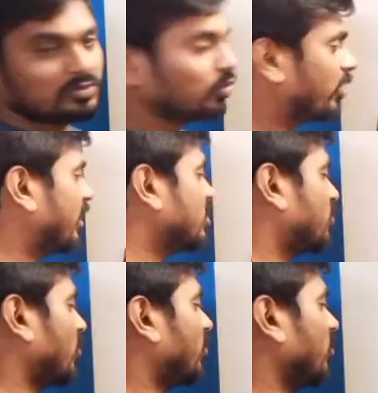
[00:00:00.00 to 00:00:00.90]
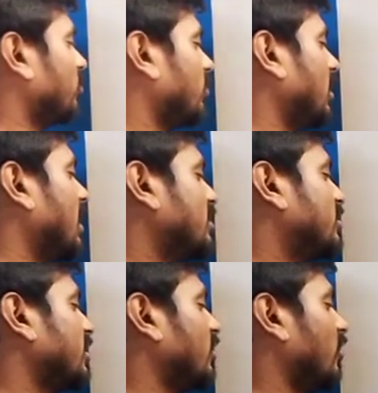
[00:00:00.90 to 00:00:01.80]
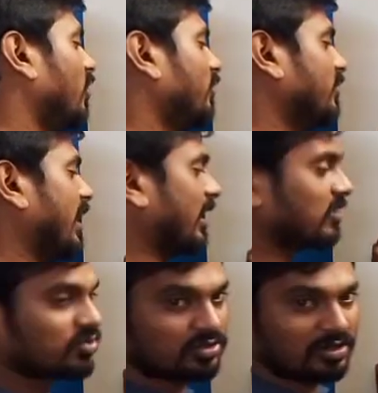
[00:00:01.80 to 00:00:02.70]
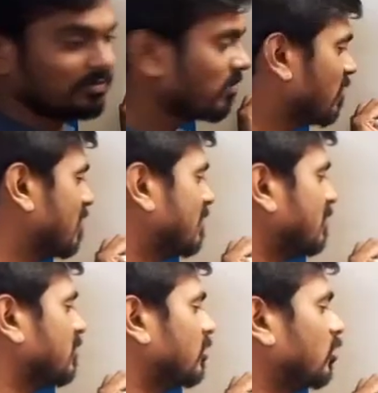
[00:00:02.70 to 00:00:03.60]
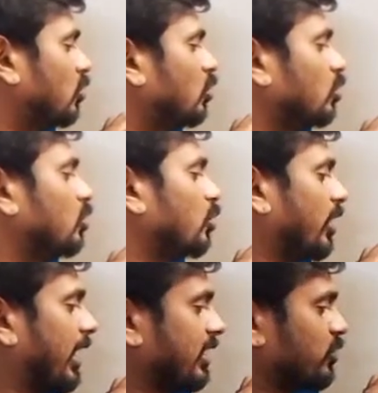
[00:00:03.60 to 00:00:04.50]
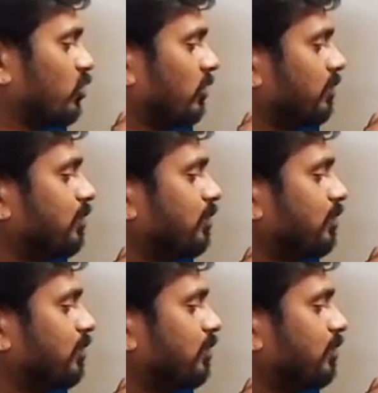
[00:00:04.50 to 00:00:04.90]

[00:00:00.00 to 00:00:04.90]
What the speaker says: do range from less than half the angstrom to 2 angstrom.